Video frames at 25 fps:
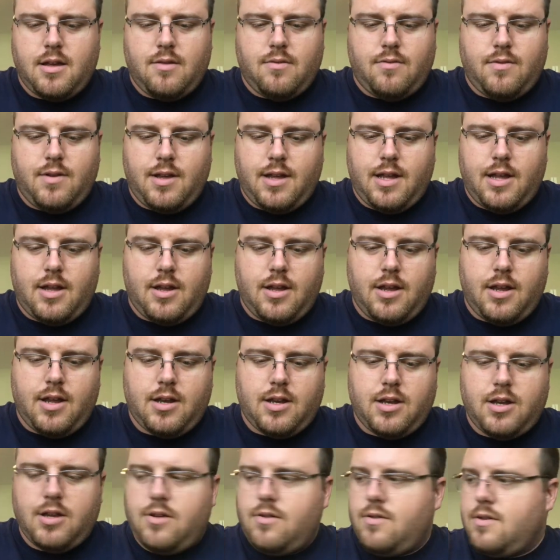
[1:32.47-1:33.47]
Really all you
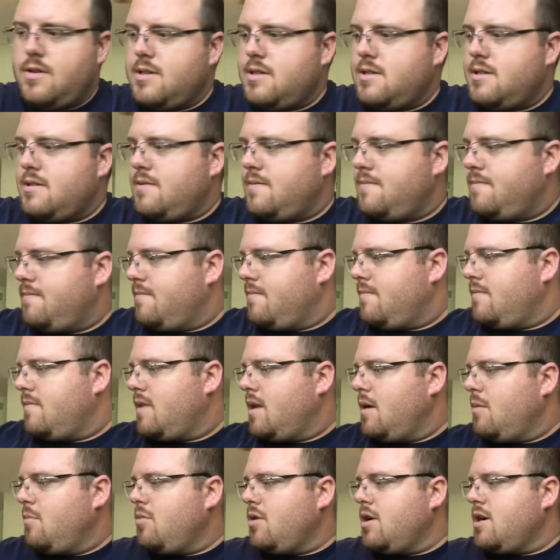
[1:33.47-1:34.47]
can do is
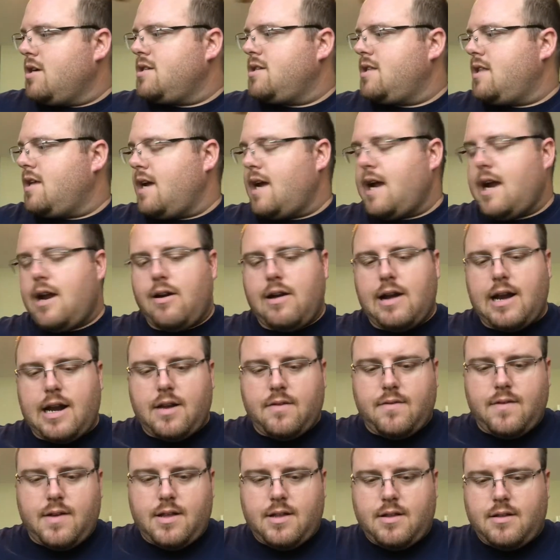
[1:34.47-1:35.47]
brush the hair out
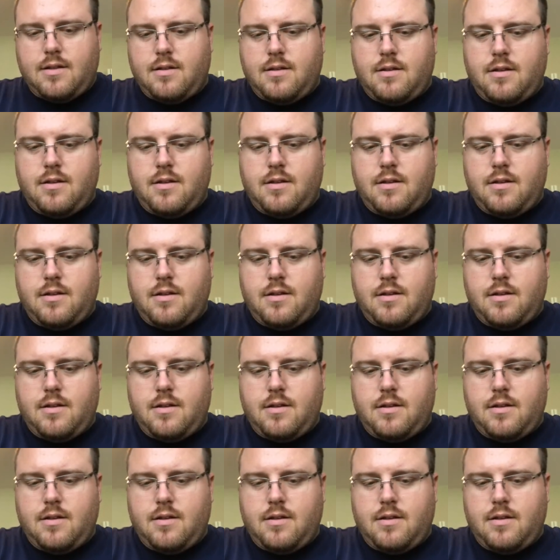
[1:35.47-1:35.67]
of it.